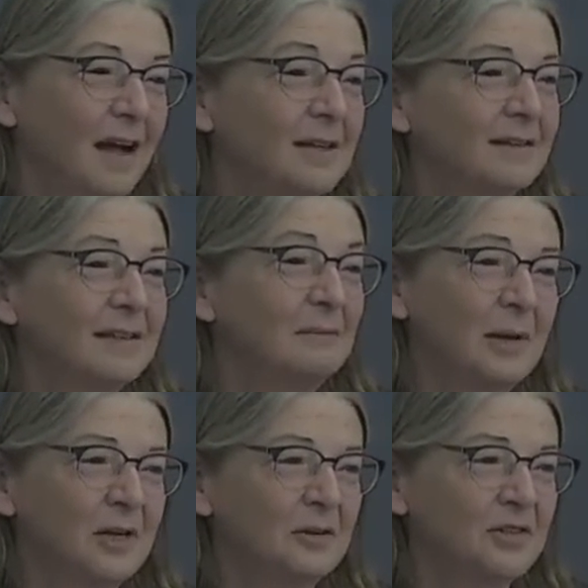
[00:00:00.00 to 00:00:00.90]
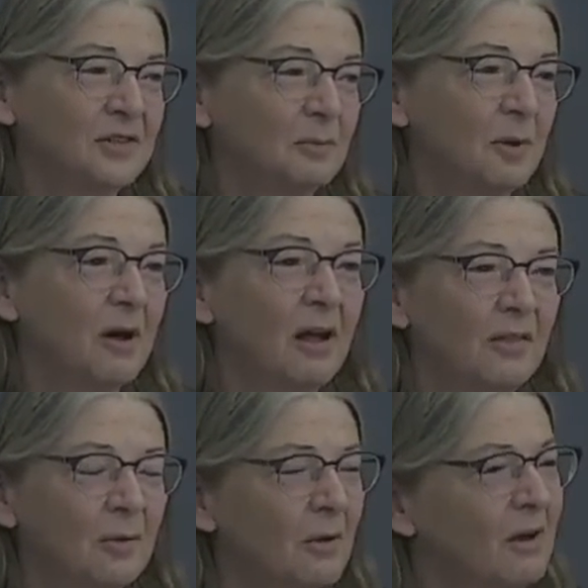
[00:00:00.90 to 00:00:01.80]
I see in my crystal
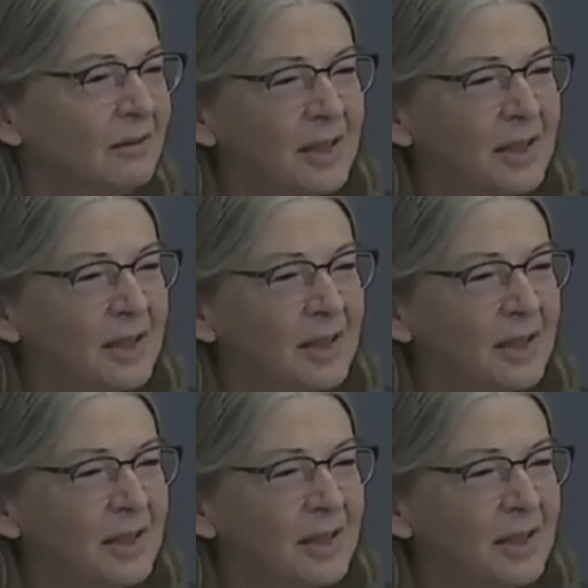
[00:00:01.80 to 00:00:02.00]
ball that we're all